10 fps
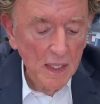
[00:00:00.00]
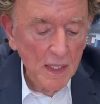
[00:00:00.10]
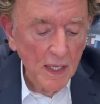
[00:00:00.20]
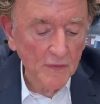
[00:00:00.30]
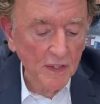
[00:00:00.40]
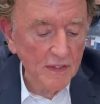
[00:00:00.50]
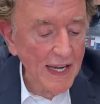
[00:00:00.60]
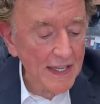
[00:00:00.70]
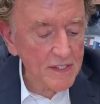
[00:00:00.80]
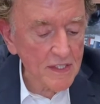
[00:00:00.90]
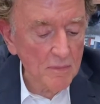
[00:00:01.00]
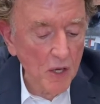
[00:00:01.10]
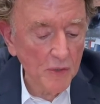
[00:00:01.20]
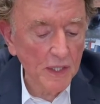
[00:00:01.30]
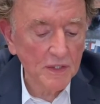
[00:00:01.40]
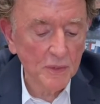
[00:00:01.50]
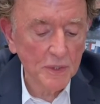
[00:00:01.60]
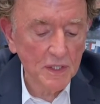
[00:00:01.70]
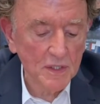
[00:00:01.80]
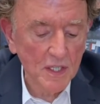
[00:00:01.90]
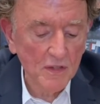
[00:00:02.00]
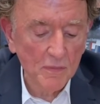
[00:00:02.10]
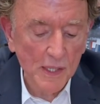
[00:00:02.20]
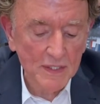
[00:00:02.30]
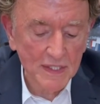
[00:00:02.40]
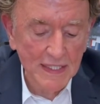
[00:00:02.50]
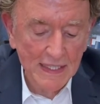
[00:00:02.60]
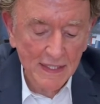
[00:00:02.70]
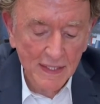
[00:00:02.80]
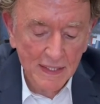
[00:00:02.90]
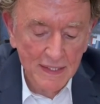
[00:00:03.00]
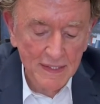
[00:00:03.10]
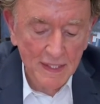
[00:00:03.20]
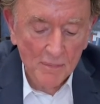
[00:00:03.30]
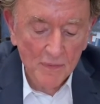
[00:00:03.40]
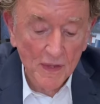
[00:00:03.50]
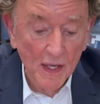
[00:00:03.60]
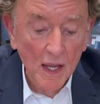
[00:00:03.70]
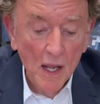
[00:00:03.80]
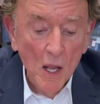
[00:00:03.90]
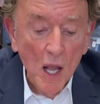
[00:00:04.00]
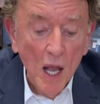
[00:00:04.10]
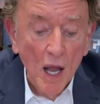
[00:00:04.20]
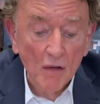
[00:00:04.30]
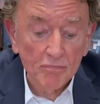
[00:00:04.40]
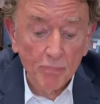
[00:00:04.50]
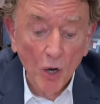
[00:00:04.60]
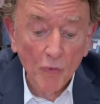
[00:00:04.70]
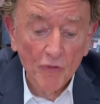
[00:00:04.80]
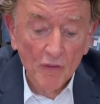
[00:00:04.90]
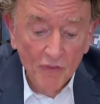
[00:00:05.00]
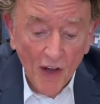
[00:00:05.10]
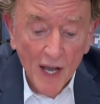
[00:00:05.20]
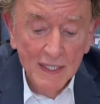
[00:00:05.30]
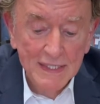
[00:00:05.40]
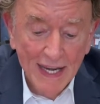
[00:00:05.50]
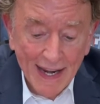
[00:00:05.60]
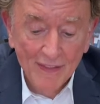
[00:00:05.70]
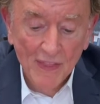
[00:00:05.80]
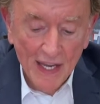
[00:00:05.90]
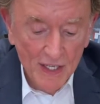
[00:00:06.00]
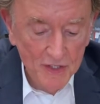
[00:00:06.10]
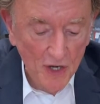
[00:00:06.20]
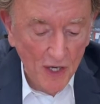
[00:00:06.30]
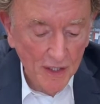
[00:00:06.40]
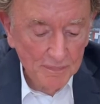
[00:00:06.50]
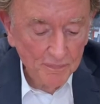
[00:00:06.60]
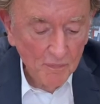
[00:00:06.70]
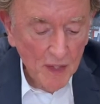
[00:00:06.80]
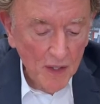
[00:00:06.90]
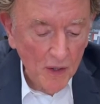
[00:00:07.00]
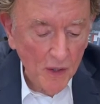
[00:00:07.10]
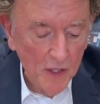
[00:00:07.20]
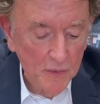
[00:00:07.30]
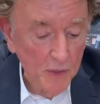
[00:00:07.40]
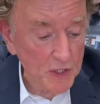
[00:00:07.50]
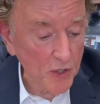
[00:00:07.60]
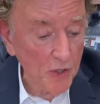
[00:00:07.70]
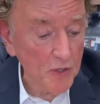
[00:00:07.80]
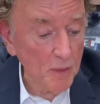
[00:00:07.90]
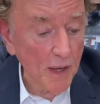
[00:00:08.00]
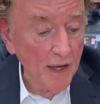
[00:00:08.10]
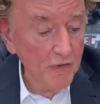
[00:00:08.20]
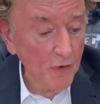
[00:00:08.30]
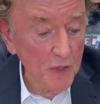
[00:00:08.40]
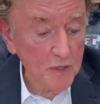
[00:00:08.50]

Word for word: It's a testimony to his achievement as dean that he is something of both the fox and the hedgehog, or to return to my first